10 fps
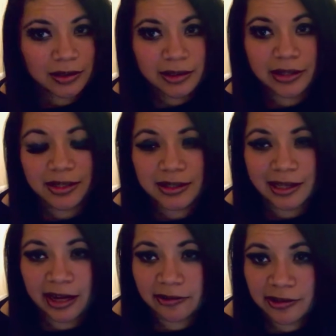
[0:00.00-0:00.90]
Now this
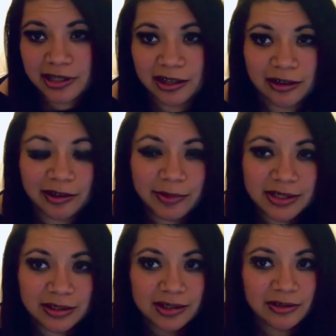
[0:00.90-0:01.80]
lateral pterygoid
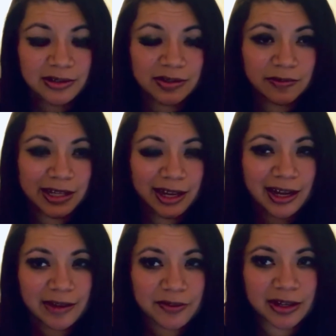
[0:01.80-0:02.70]
muscle is known to wreak
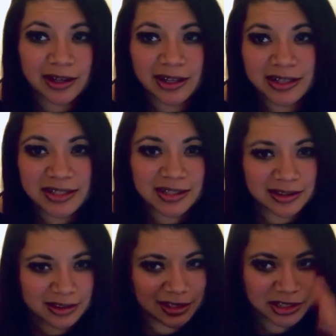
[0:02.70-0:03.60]
havoc, I guess,
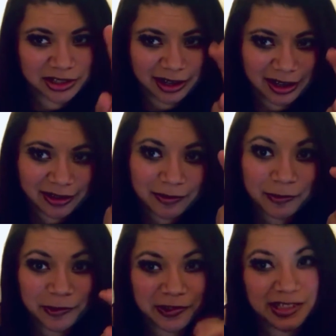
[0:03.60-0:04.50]
in the jaw
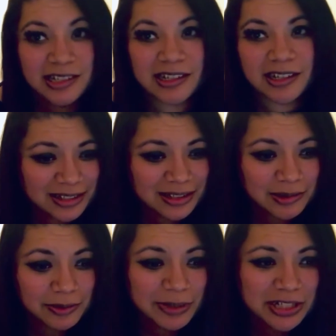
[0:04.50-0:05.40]
world. So
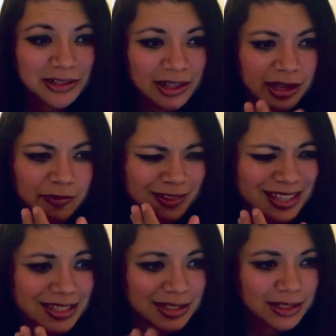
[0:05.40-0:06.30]
you want to make sure that you can
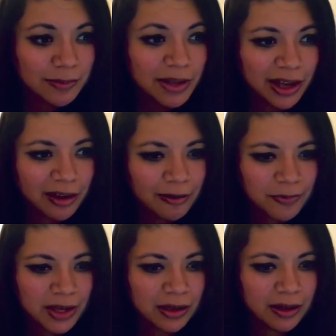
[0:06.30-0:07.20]
release it somehow.
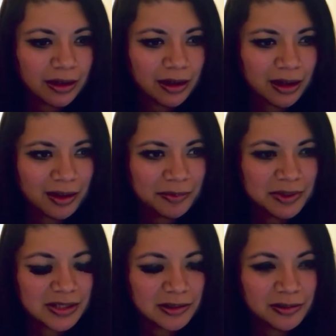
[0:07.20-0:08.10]

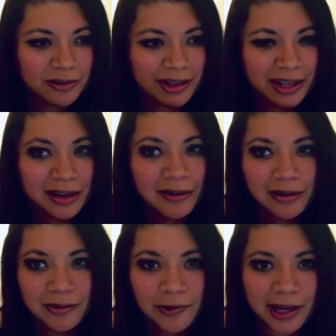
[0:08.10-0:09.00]
So
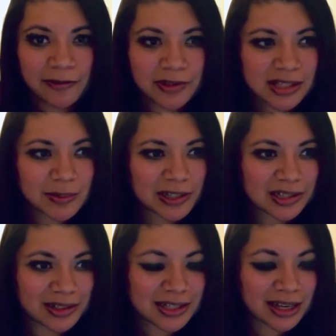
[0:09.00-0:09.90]
again, working with a
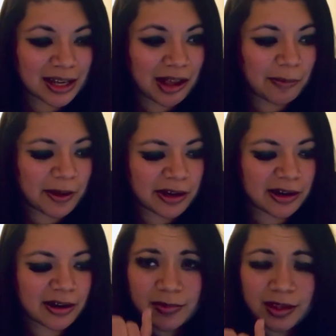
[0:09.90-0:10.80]
specialist can help
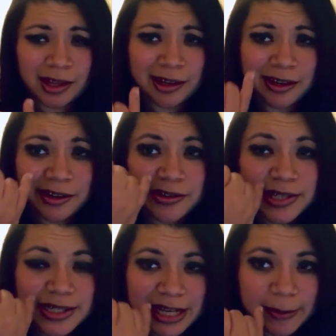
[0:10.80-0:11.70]
here. I'm going to use
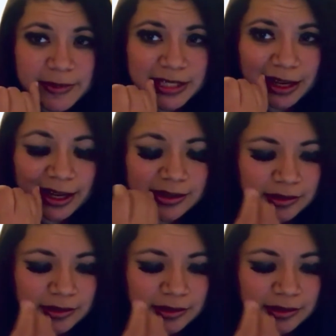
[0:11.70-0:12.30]
the same side. So